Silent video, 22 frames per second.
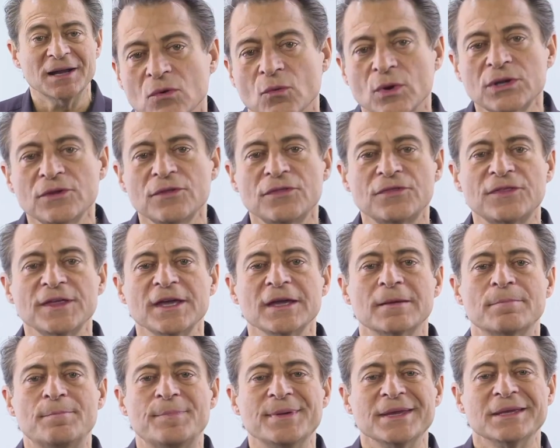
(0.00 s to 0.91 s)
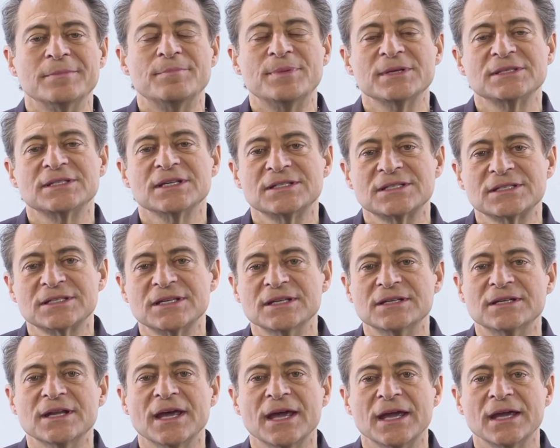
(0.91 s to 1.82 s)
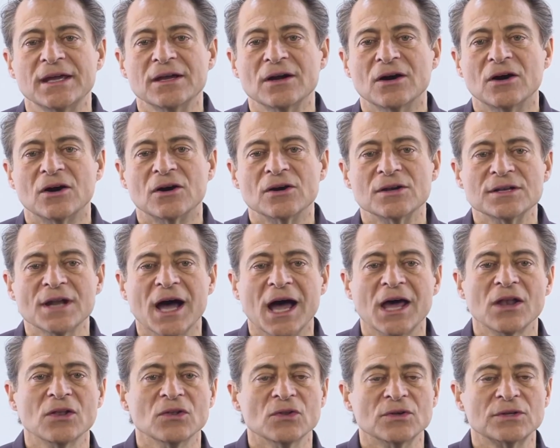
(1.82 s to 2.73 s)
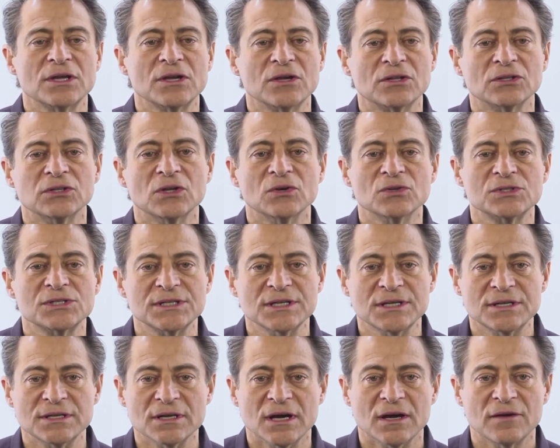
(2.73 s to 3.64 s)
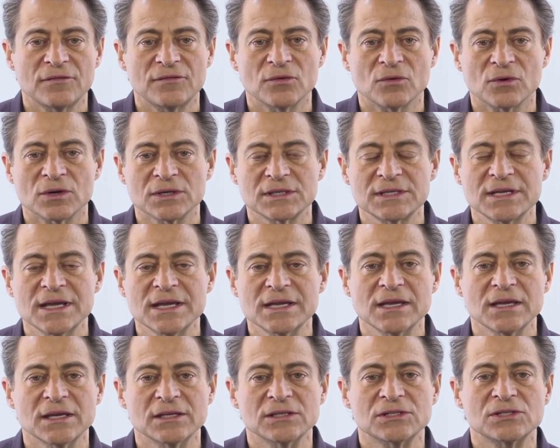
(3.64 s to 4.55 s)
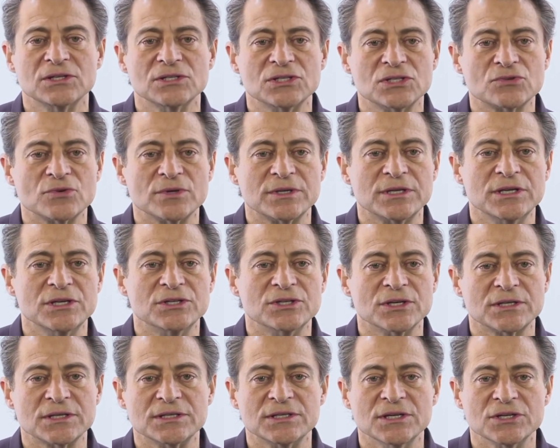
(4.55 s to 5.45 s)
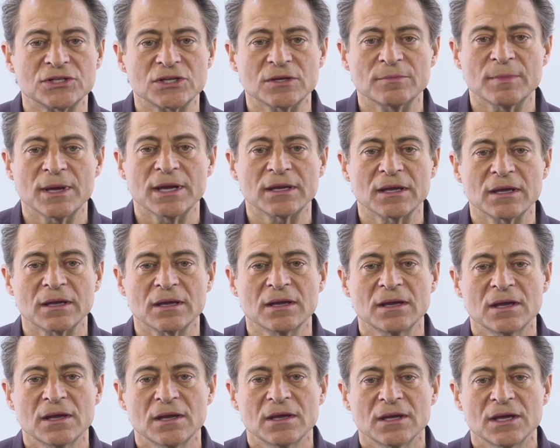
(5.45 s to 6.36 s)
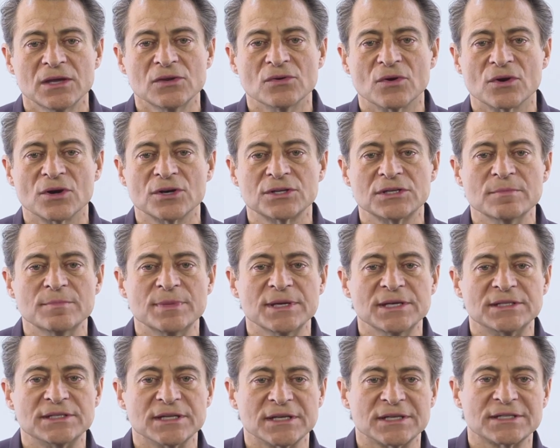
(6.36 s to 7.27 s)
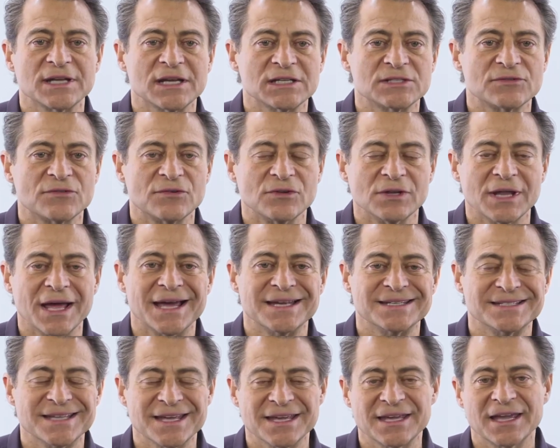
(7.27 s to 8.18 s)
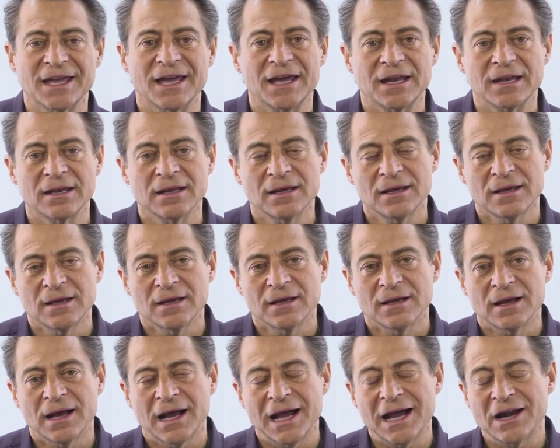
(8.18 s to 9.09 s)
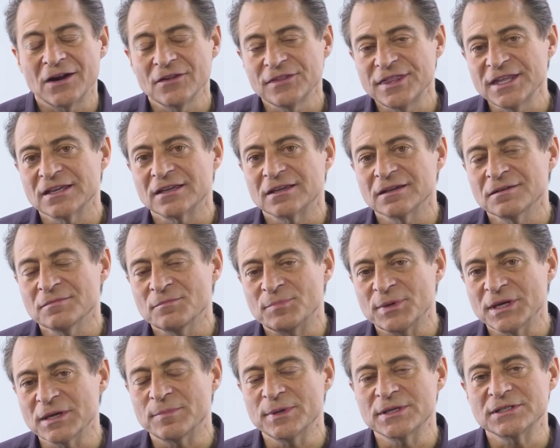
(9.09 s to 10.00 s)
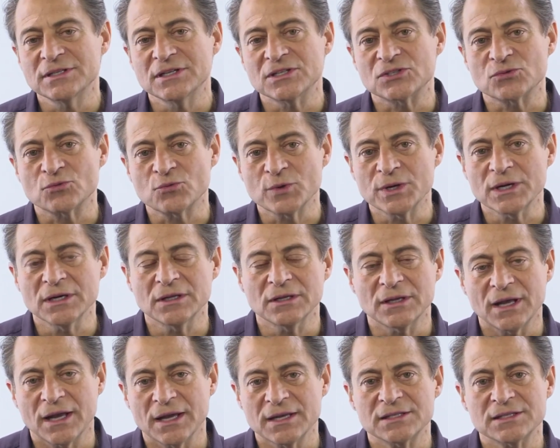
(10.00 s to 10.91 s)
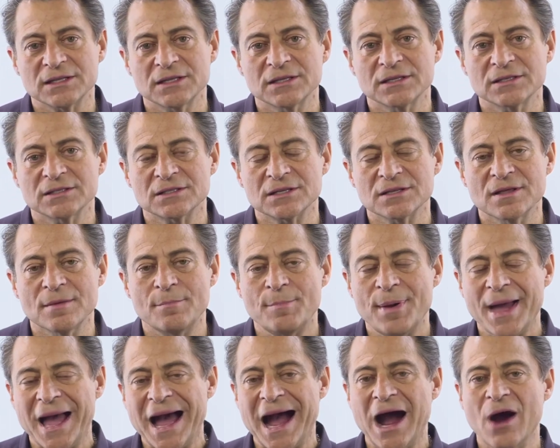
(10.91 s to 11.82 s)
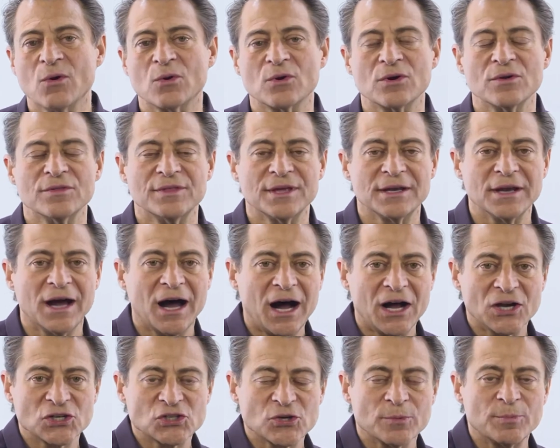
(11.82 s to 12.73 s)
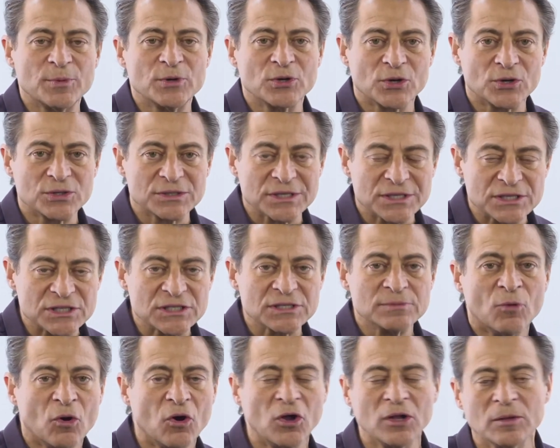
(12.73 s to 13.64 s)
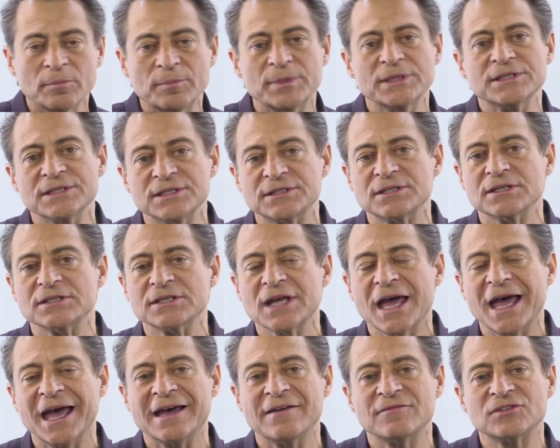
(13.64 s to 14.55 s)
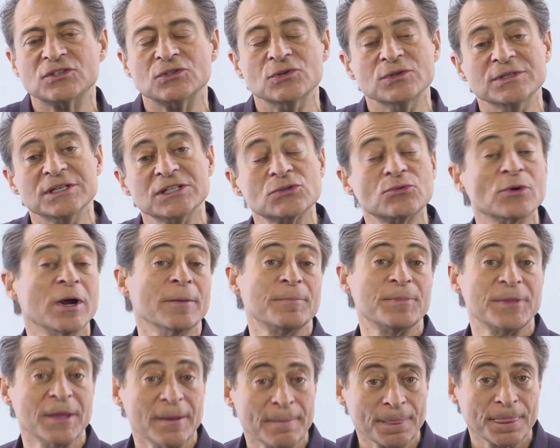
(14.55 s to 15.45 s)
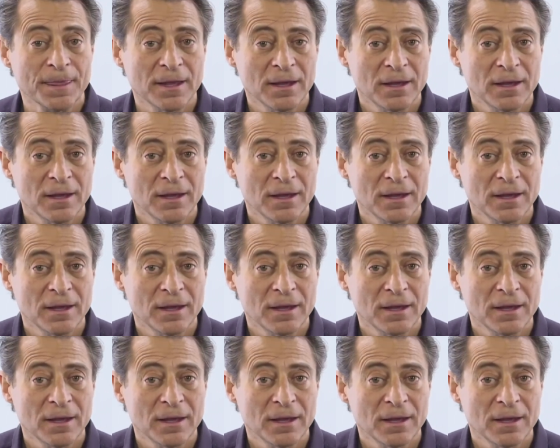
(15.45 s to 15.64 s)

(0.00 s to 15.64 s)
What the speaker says: What do you think big business today are not looking closely enough or taking into strategic decision making in order to be successful as they can? I don't think big business realizes the power that entrepreneurs and small businesses have to disrupt them.